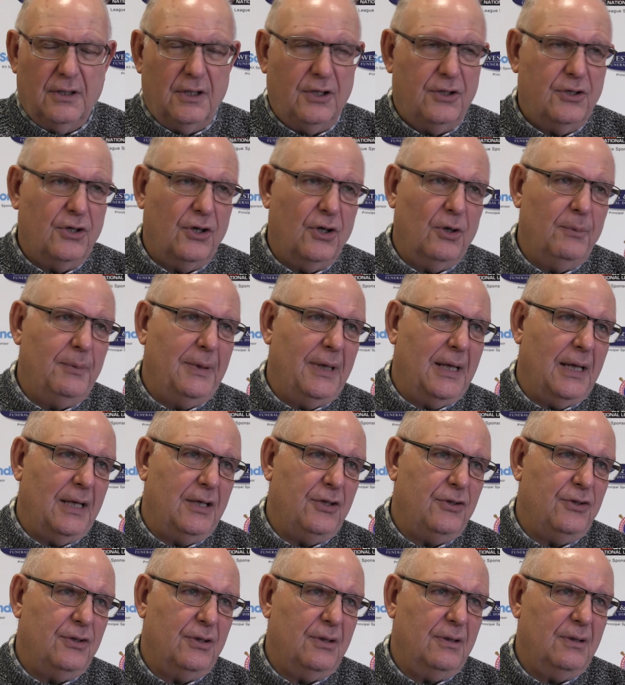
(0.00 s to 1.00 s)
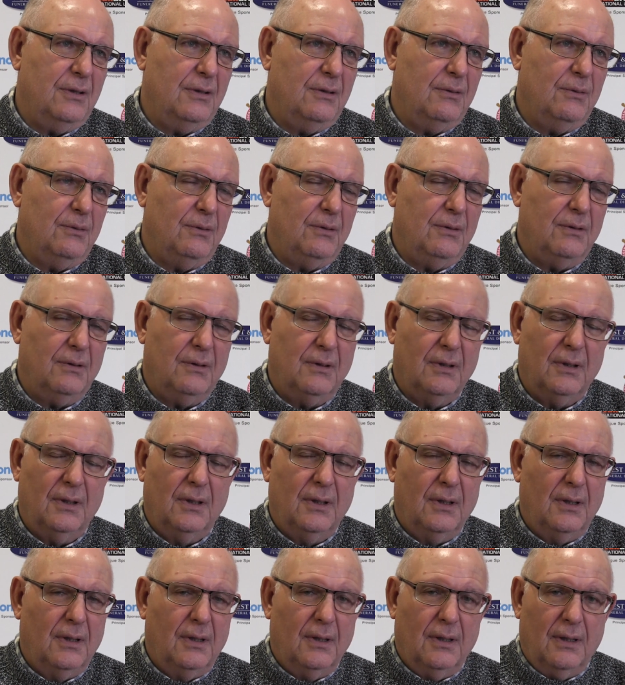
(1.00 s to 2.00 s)
determination,
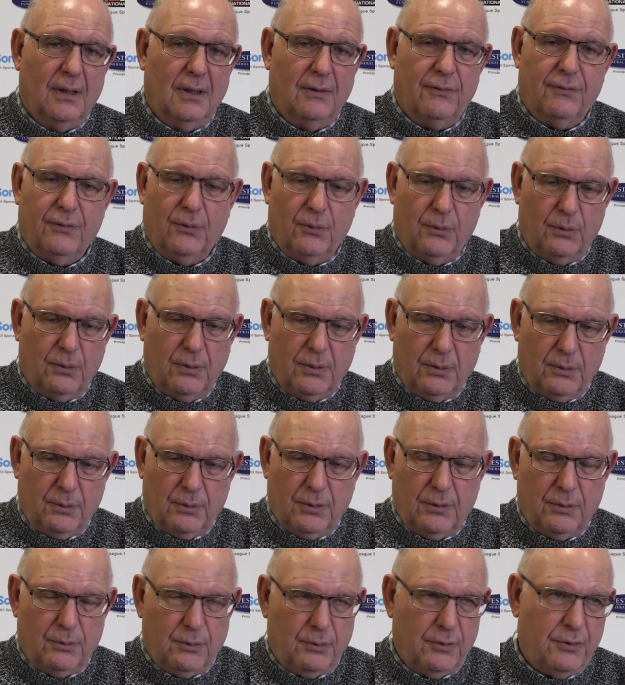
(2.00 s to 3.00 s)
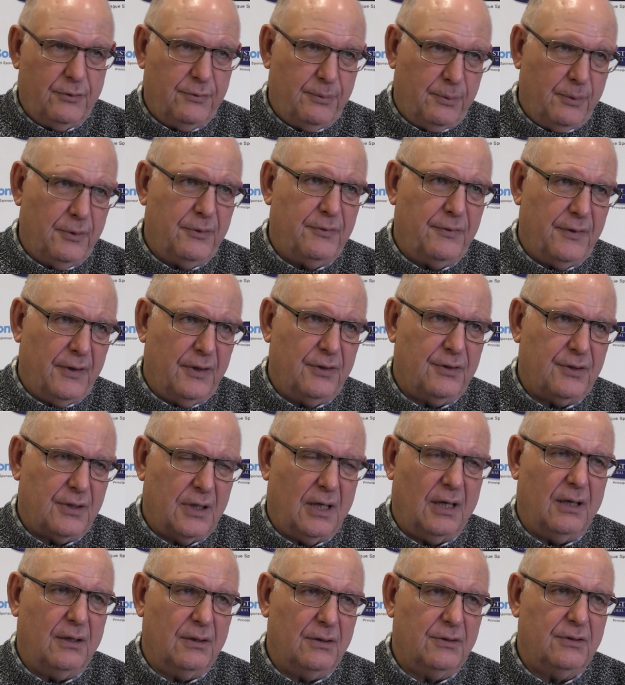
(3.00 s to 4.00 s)
I thought was first
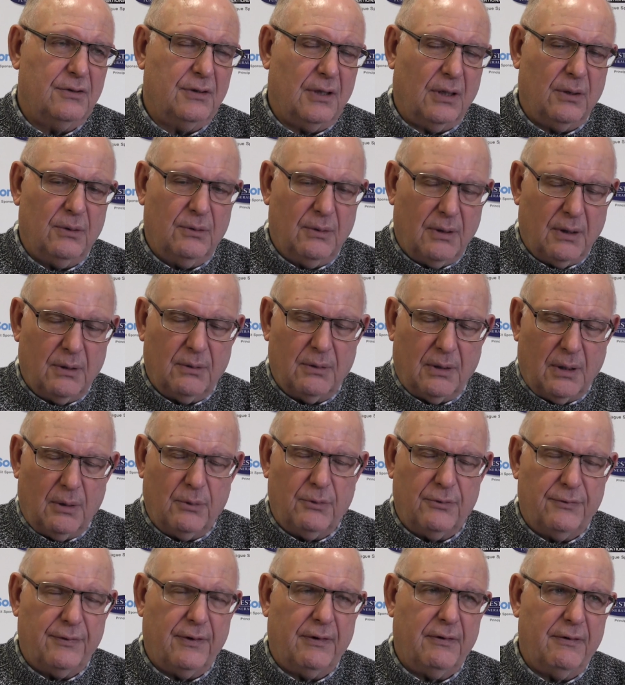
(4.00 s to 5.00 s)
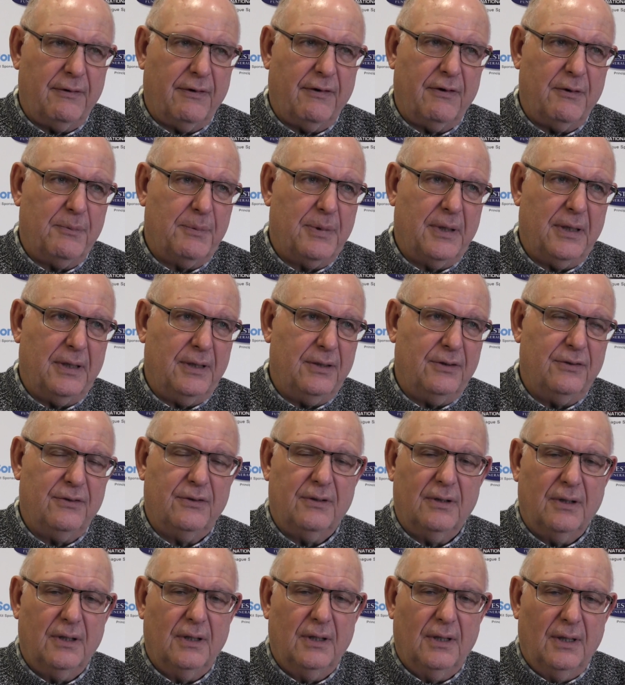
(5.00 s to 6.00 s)
class. So I was very
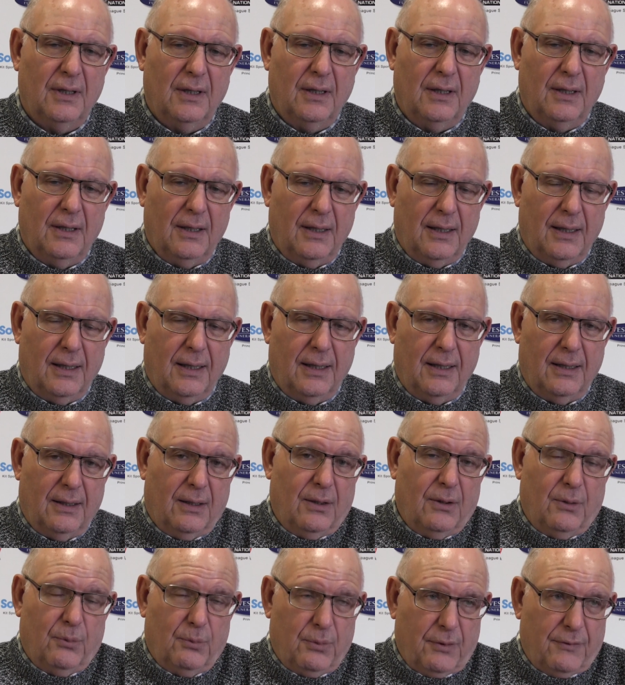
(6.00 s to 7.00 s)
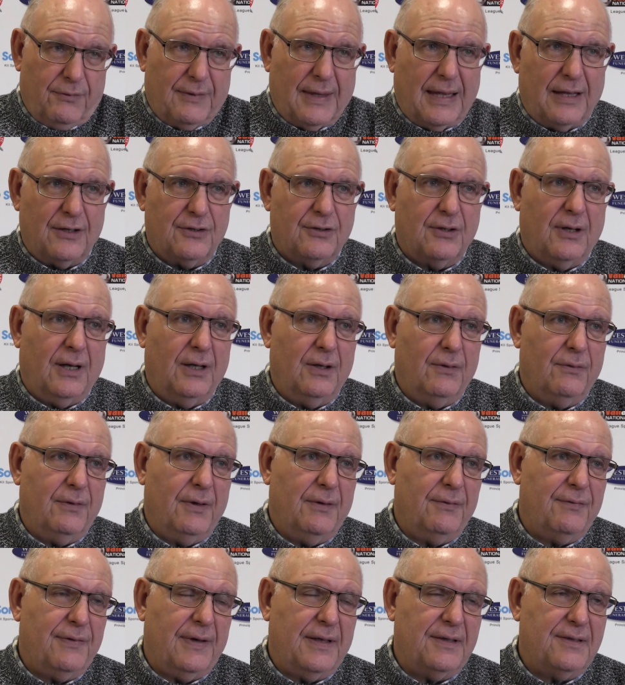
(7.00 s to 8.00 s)
pleased with that side of
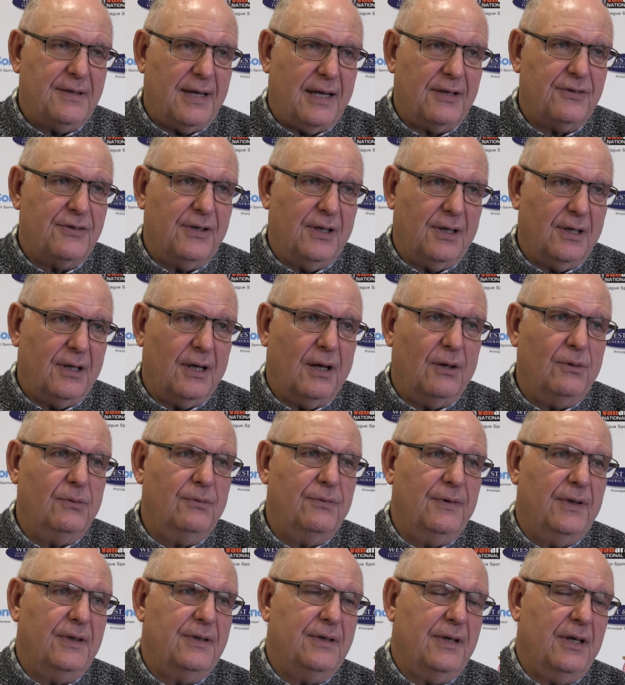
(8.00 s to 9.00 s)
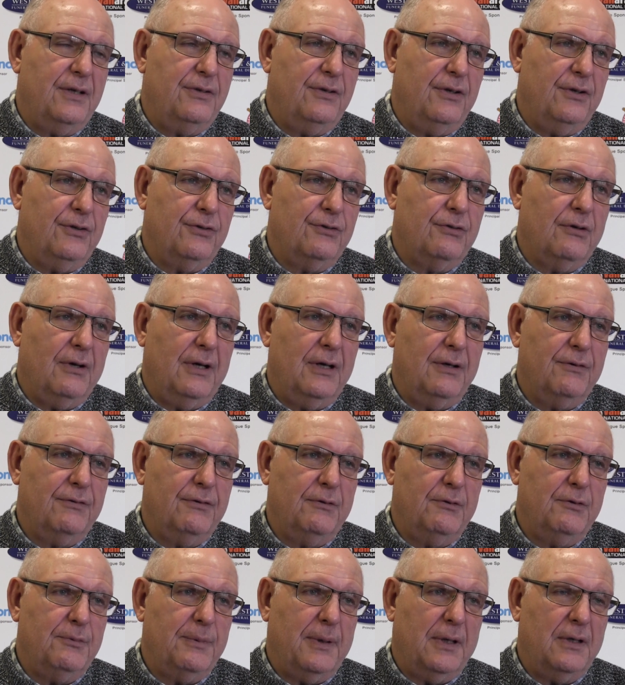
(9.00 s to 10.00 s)
it. Fantastic goal, fantastic strike
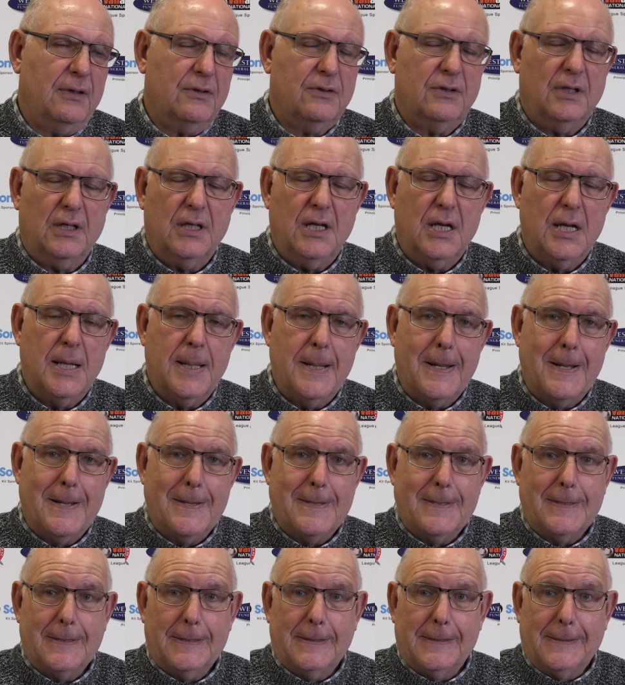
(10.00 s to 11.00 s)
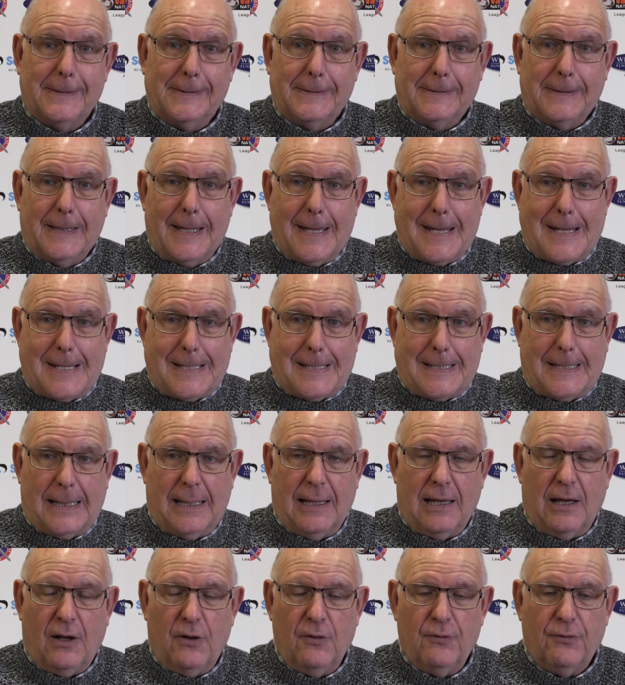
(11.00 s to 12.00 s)
from Sparksy, and
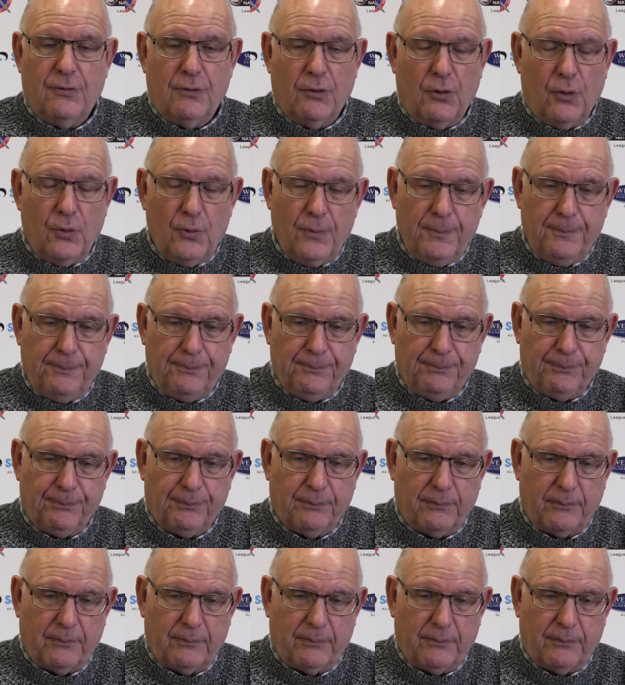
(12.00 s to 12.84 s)
overall